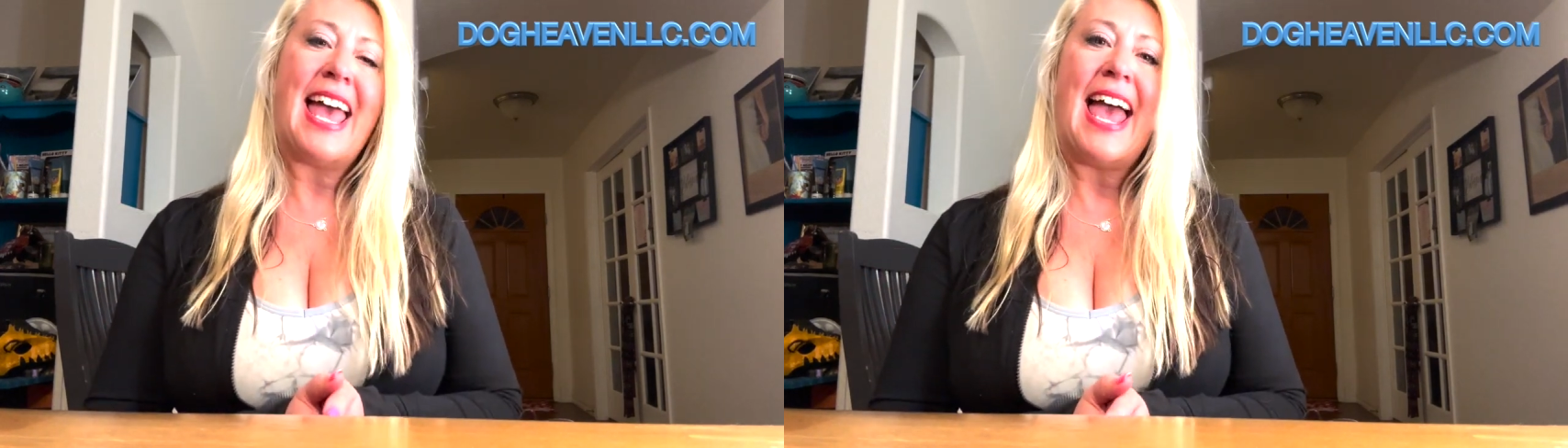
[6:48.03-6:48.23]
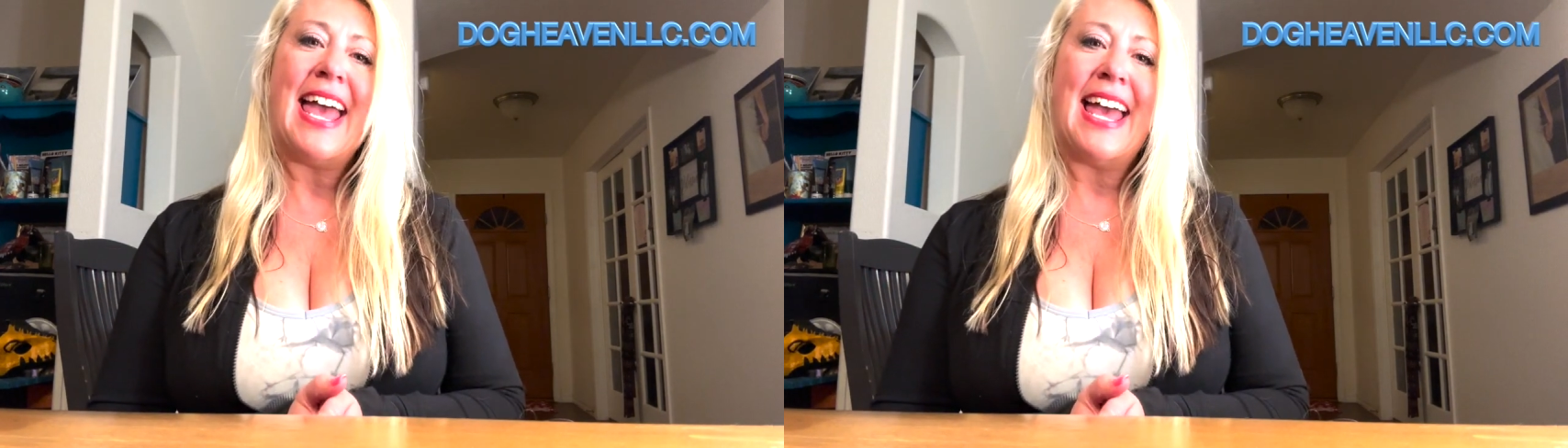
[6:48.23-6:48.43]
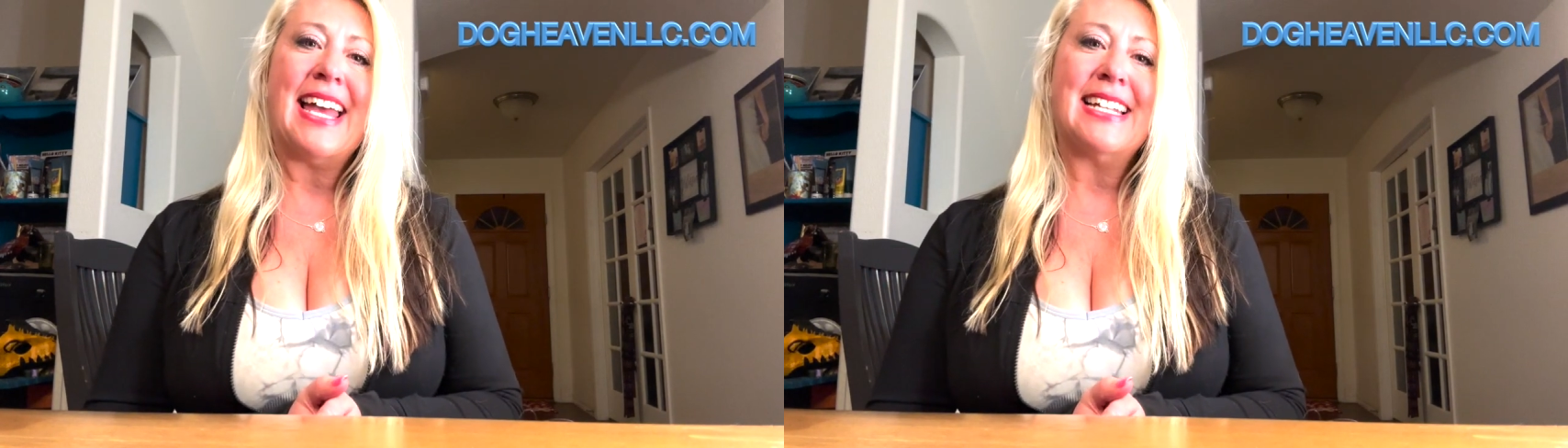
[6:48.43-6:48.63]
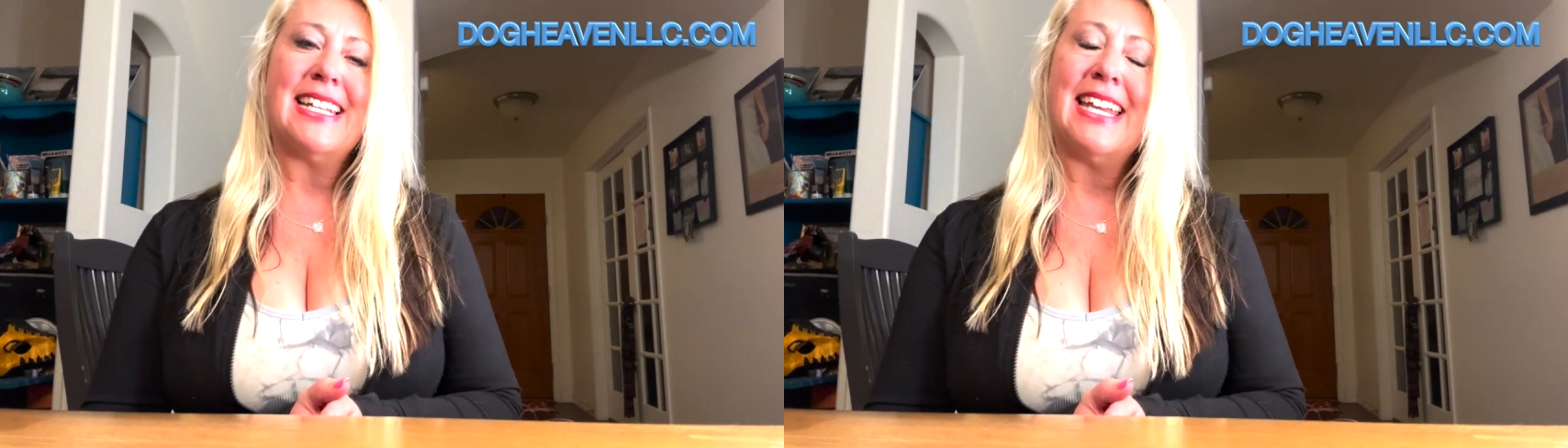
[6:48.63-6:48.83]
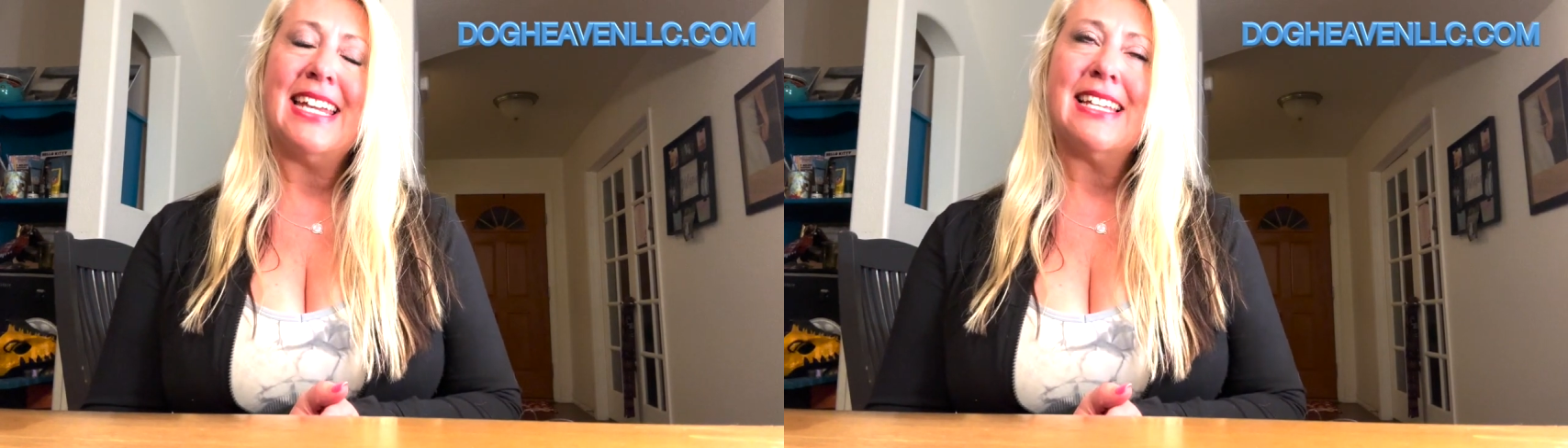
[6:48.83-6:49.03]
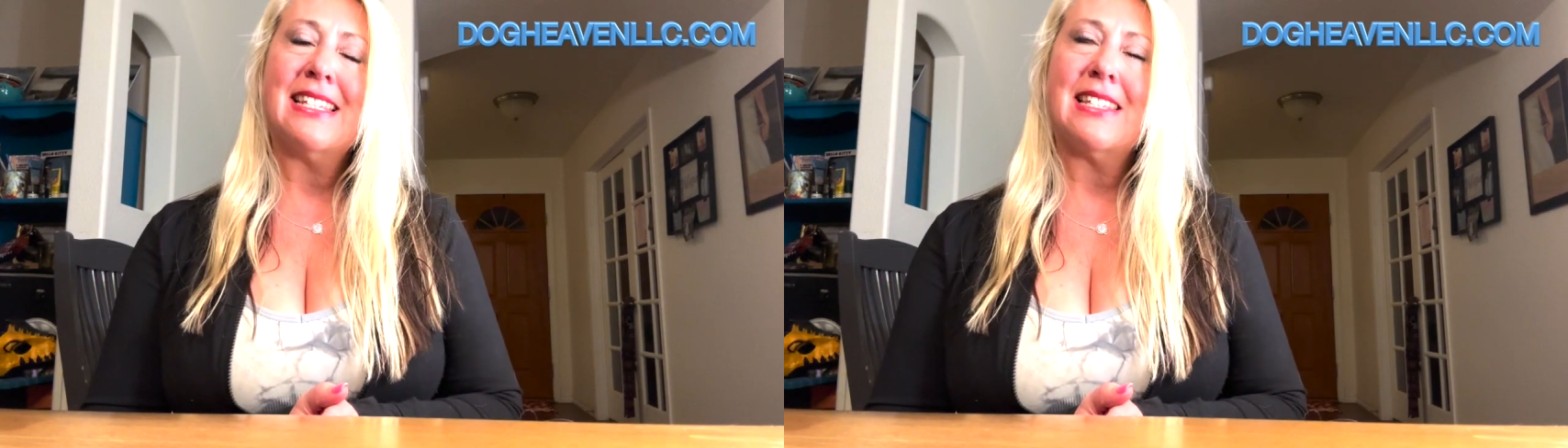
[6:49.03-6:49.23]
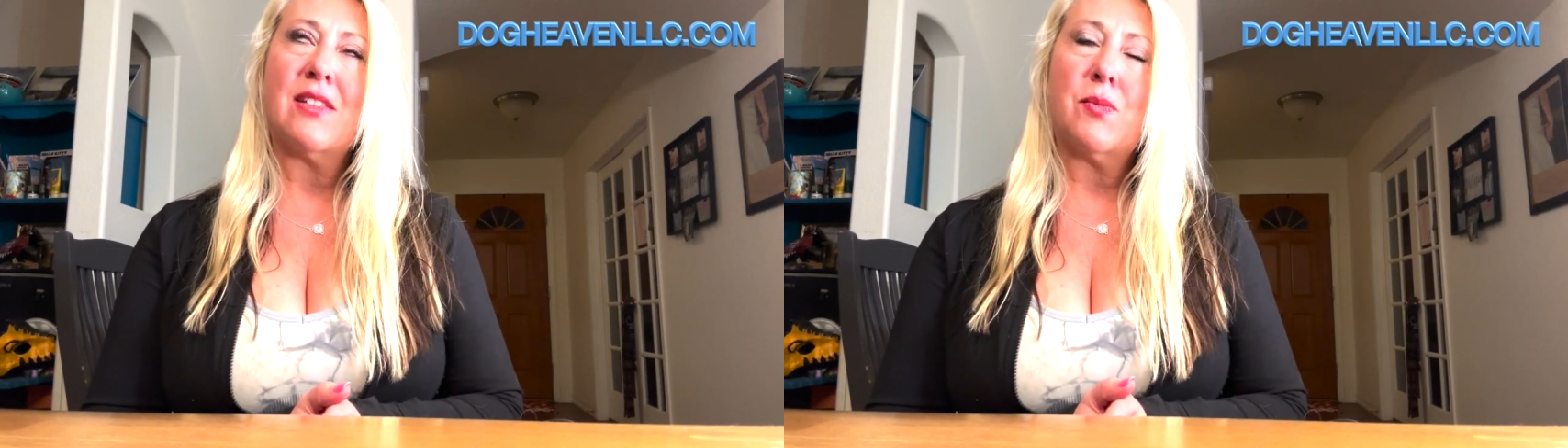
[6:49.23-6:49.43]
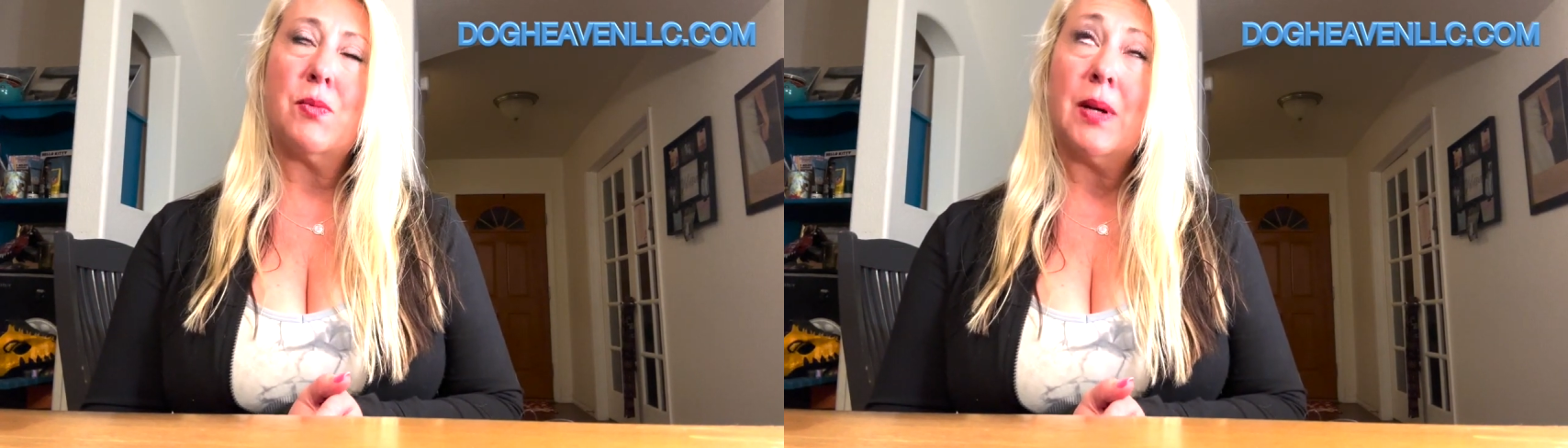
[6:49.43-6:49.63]
And he is
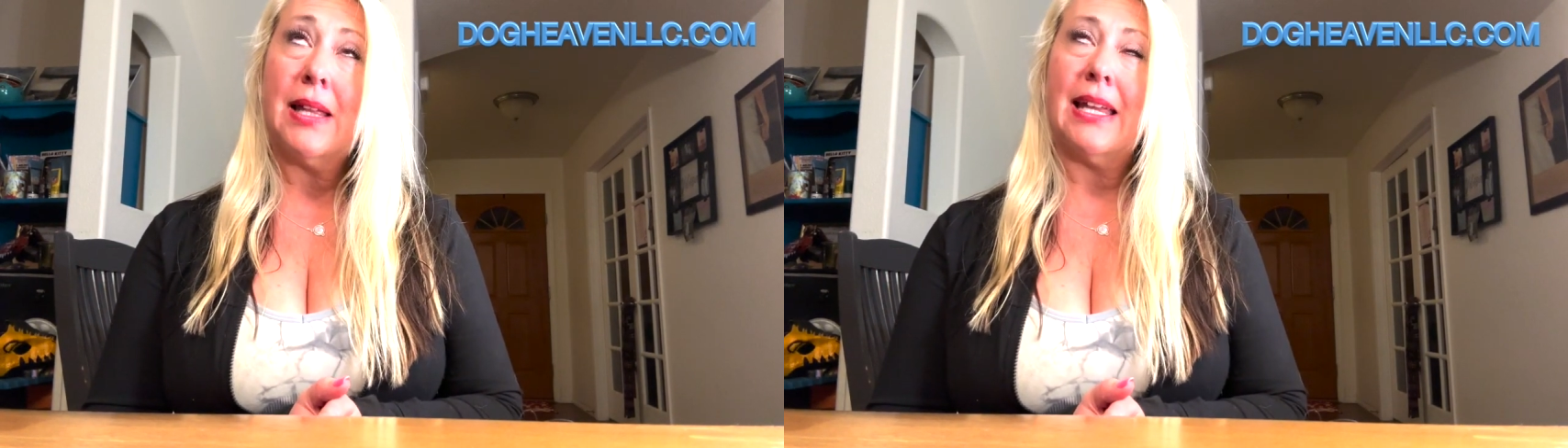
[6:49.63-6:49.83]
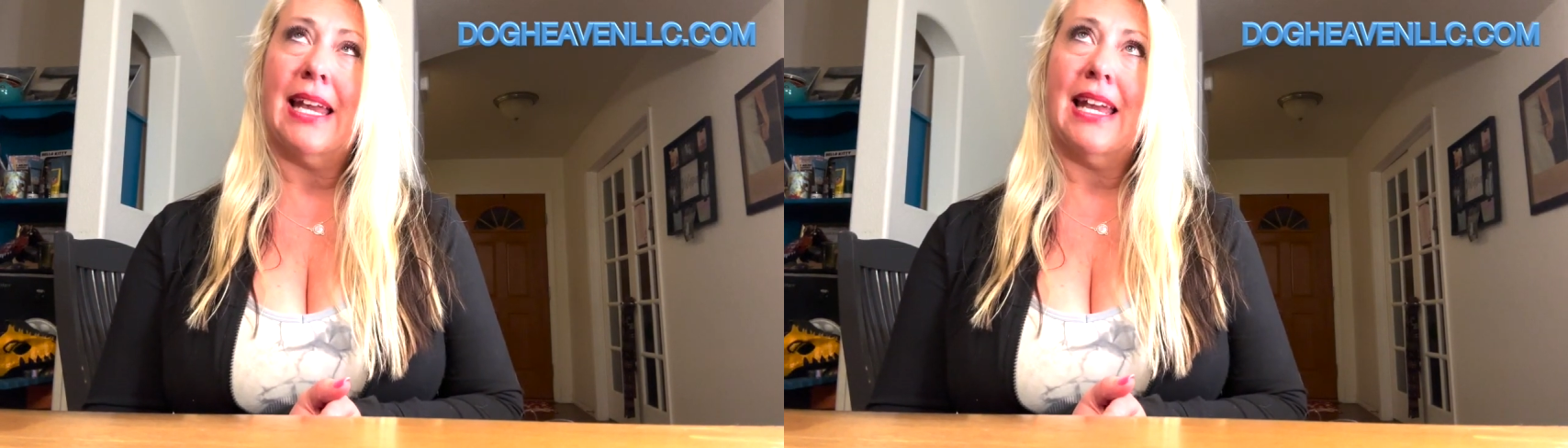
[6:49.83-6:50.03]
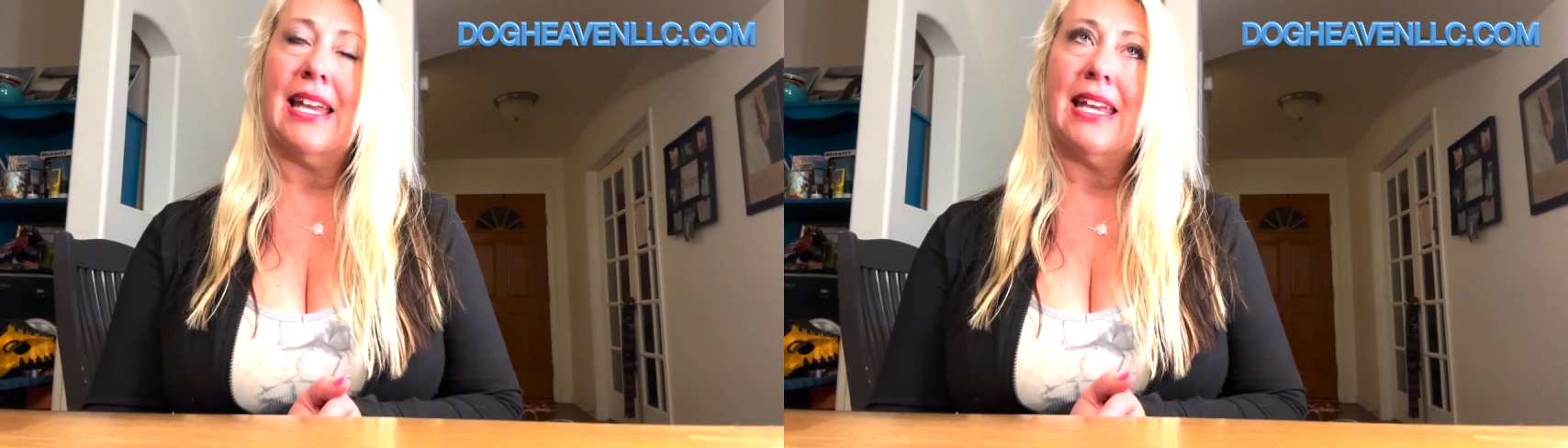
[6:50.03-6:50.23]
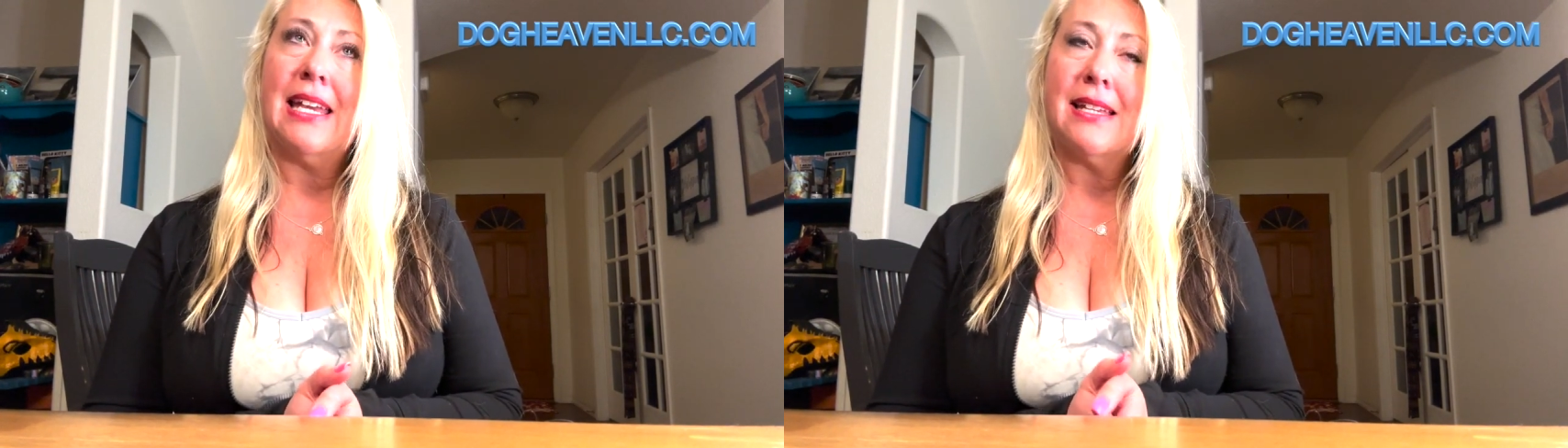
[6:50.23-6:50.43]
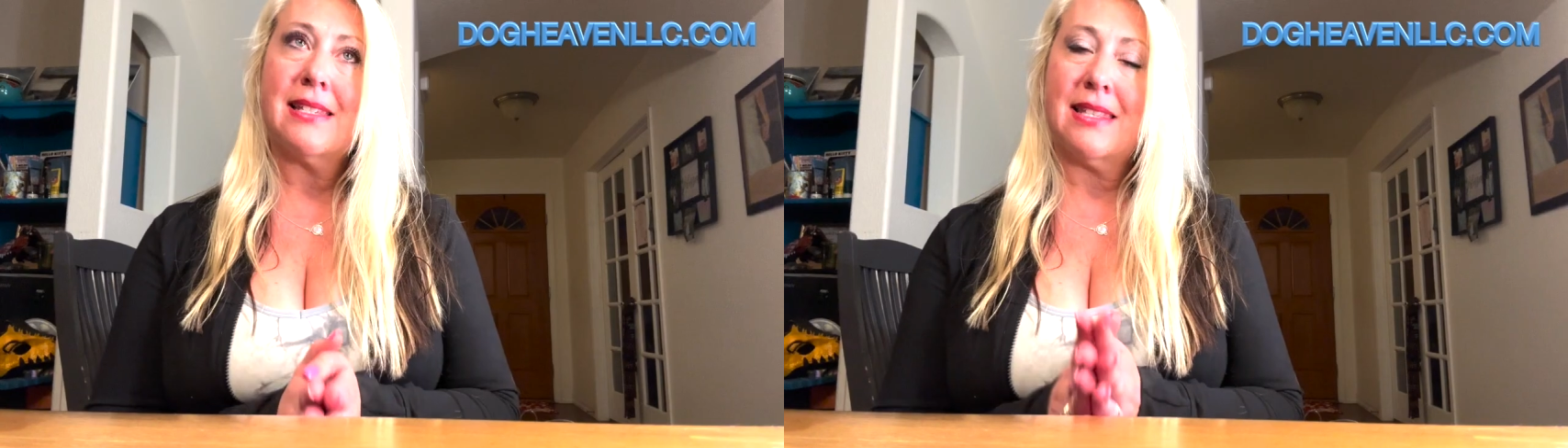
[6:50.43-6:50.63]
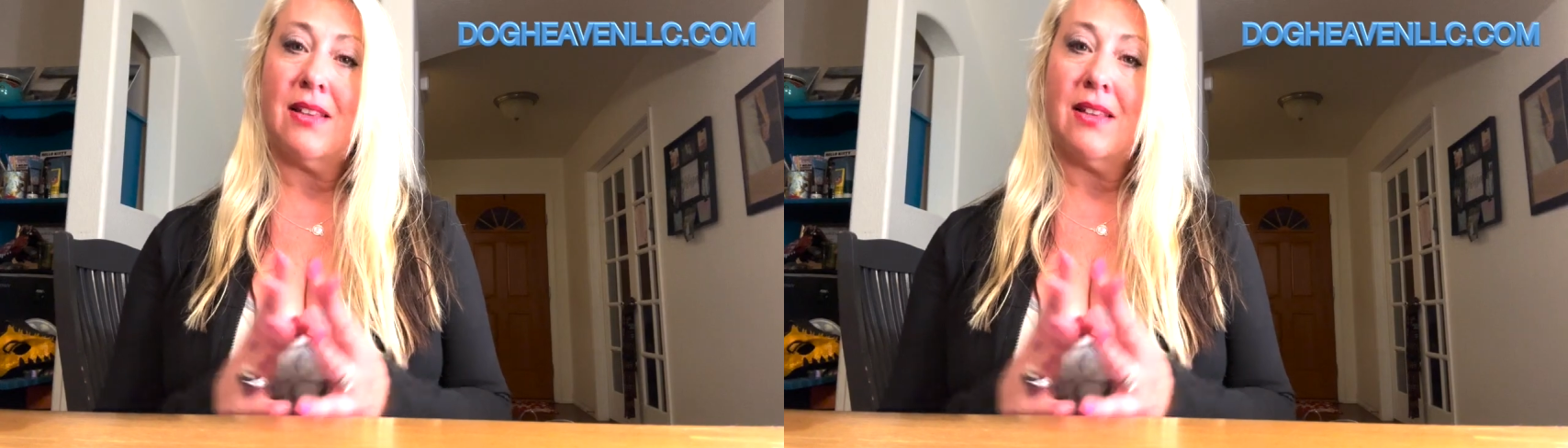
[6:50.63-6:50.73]
really, he is the